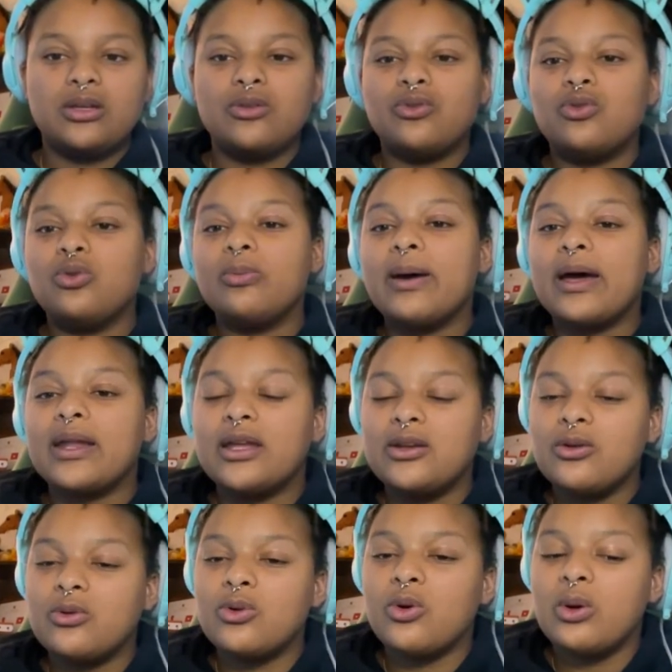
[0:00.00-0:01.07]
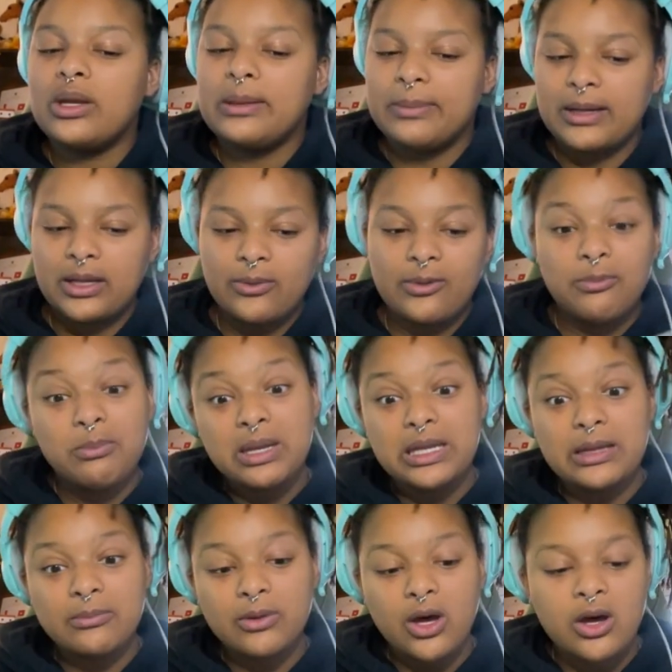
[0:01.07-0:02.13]
Too bad I don't know anybody with
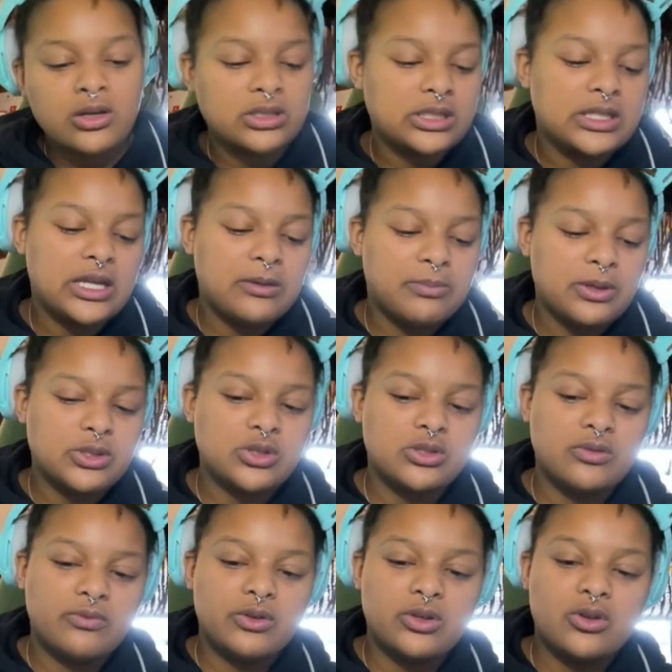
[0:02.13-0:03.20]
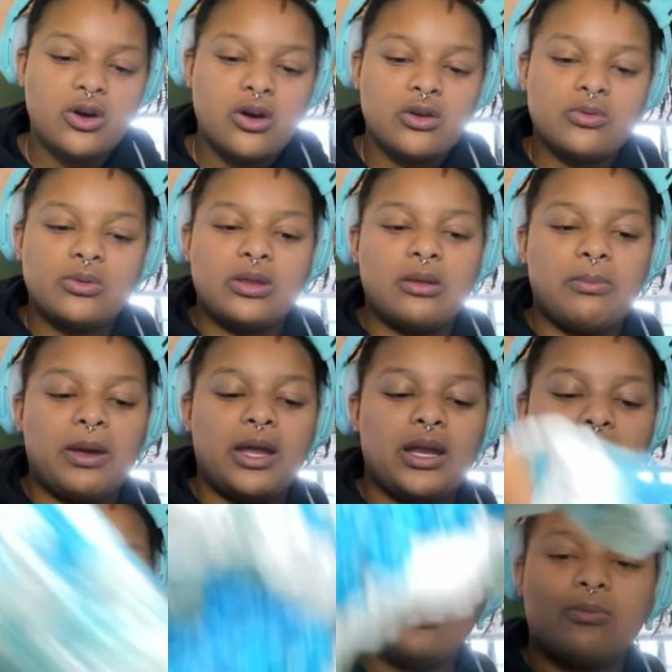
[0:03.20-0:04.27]
medium dog to take pictures of their dog with the bandanas.